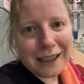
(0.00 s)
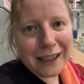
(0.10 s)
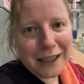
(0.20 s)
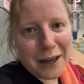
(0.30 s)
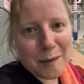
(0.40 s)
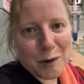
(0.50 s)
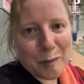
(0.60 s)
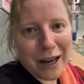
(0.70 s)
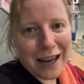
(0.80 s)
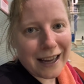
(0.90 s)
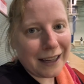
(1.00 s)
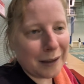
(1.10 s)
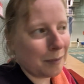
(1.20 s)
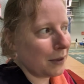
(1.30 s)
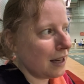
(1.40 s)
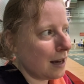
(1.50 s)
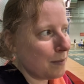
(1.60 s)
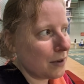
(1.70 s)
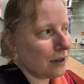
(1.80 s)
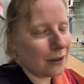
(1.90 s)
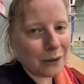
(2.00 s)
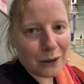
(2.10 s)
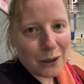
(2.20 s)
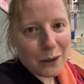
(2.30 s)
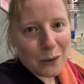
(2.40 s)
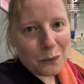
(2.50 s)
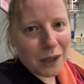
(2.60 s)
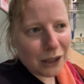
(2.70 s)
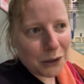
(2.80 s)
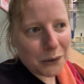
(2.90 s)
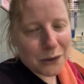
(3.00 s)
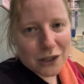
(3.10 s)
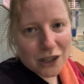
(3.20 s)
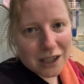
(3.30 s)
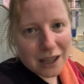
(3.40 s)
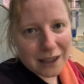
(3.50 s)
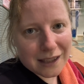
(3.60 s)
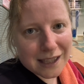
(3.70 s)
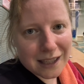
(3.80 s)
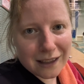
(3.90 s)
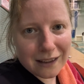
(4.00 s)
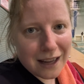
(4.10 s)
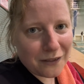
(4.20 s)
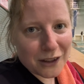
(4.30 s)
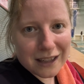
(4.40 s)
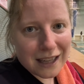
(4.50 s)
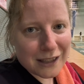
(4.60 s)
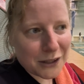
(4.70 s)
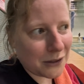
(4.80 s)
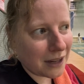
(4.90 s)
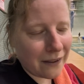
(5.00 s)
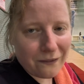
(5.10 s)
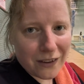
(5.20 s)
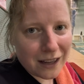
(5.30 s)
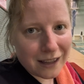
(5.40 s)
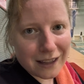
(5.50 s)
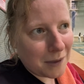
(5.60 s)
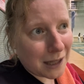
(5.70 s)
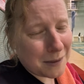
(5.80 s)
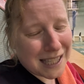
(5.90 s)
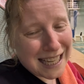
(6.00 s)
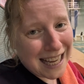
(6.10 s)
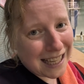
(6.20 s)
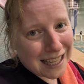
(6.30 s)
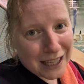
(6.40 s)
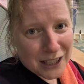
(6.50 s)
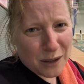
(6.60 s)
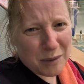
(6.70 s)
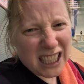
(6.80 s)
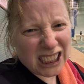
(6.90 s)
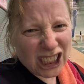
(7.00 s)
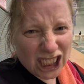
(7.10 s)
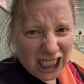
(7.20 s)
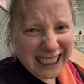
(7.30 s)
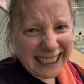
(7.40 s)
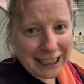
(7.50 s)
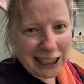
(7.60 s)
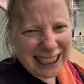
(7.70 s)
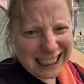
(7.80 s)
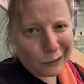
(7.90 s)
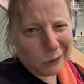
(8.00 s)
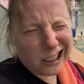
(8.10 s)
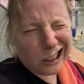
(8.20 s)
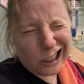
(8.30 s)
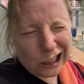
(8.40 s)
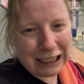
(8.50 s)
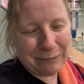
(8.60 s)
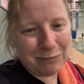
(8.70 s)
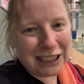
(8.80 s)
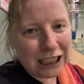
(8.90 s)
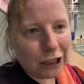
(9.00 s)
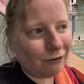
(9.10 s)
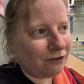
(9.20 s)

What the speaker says: eat humble pie. Be humble. Win, lose, just like still have a good attitude, have fun, make a mistake. Don't be like, God damn it, oh mother,